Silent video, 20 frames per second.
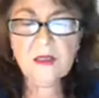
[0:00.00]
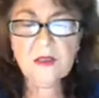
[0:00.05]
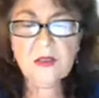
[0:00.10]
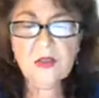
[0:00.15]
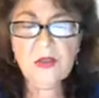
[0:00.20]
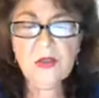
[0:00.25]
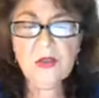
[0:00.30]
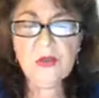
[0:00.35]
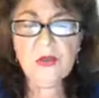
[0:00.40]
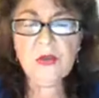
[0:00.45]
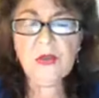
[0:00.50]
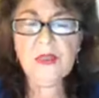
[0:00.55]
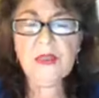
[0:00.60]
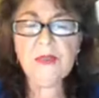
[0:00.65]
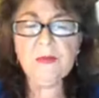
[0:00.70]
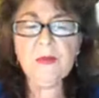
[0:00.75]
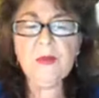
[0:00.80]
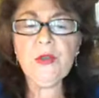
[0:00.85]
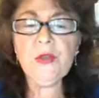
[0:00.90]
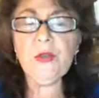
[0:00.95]
to
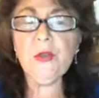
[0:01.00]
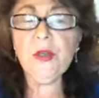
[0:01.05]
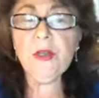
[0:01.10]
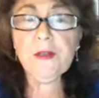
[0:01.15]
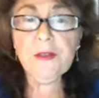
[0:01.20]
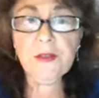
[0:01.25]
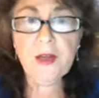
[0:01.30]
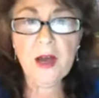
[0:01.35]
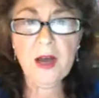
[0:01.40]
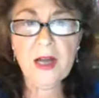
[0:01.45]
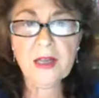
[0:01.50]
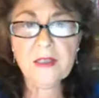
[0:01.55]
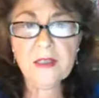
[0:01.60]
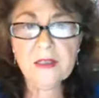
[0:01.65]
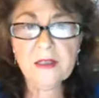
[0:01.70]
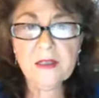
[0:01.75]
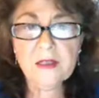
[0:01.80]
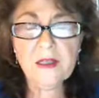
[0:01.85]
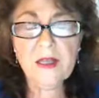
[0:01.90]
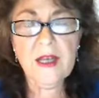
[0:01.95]
pure thought
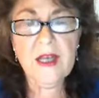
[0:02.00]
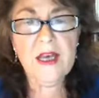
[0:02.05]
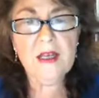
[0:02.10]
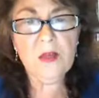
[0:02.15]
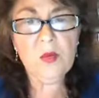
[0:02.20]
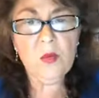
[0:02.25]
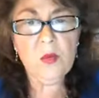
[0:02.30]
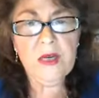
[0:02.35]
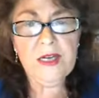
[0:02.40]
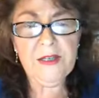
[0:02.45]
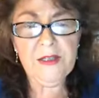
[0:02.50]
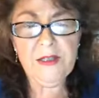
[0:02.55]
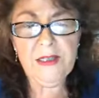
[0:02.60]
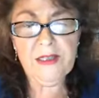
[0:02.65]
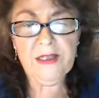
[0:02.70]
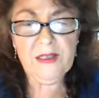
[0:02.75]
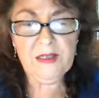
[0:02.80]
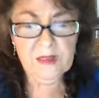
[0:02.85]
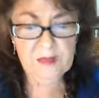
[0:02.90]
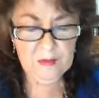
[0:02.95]
and
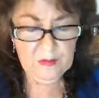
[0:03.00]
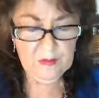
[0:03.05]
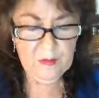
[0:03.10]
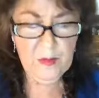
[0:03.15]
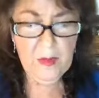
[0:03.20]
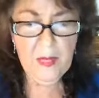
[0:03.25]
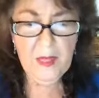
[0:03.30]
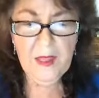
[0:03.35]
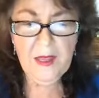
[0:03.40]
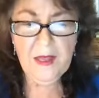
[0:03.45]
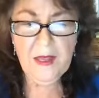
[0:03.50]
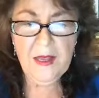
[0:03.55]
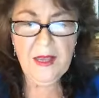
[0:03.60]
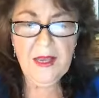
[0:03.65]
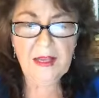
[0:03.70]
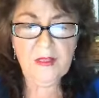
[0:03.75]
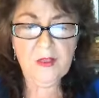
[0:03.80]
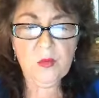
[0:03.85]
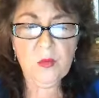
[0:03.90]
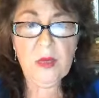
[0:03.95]
awareness,
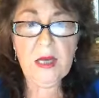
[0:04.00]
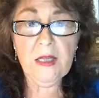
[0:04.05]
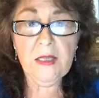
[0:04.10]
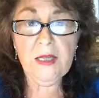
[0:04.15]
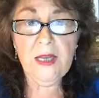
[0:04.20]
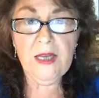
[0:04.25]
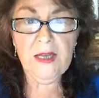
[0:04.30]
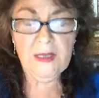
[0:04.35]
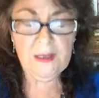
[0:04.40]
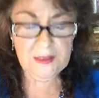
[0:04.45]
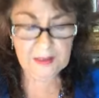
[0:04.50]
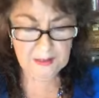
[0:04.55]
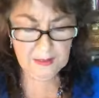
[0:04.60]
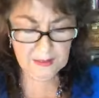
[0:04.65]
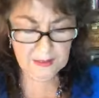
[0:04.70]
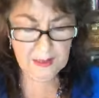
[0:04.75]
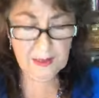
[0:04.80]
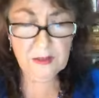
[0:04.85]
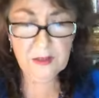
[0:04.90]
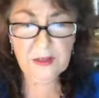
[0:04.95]
as well as
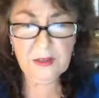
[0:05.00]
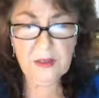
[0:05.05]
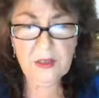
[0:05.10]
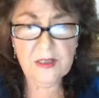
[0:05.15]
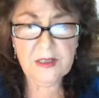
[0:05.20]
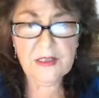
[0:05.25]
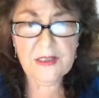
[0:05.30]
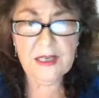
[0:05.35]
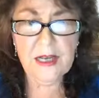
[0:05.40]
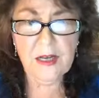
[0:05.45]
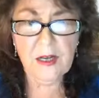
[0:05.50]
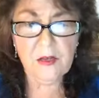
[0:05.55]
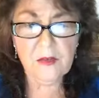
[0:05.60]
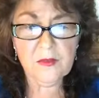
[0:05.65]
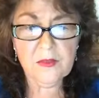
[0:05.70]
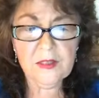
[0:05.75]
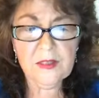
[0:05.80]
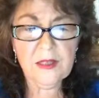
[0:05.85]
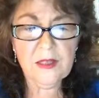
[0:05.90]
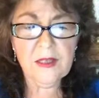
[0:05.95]
healing
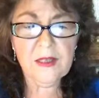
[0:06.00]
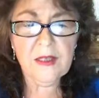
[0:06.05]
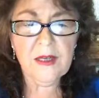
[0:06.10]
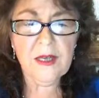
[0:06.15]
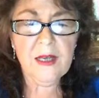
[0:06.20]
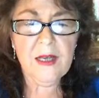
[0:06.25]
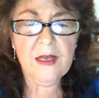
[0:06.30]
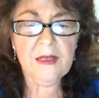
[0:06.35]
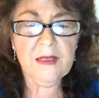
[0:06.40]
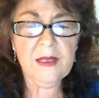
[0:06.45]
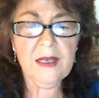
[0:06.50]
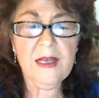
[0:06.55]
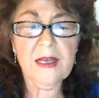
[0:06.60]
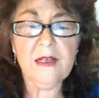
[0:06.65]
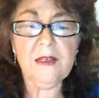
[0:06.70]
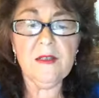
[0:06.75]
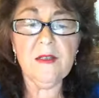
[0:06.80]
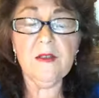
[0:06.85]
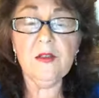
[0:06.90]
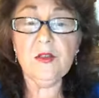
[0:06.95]
ourselves and
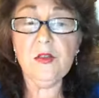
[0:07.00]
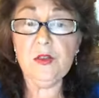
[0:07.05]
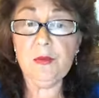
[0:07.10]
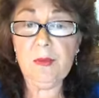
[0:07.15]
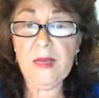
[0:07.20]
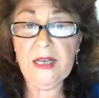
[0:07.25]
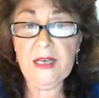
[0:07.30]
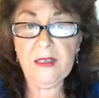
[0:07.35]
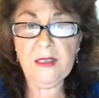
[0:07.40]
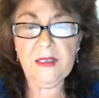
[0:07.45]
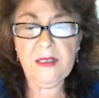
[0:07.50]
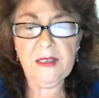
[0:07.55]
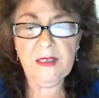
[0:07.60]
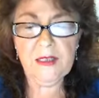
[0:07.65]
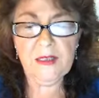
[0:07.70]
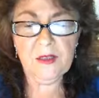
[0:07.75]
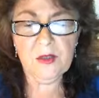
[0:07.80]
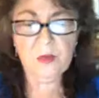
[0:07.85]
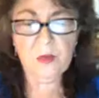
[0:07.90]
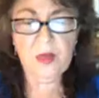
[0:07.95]
then
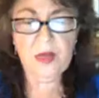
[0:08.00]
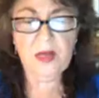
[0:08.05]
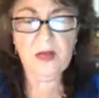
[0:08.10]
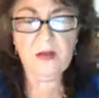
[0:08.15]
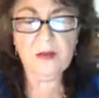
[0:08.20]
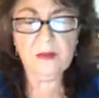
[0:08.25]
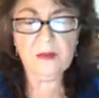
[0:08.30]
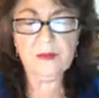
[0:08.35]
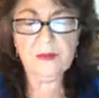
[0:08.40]
humanity as well.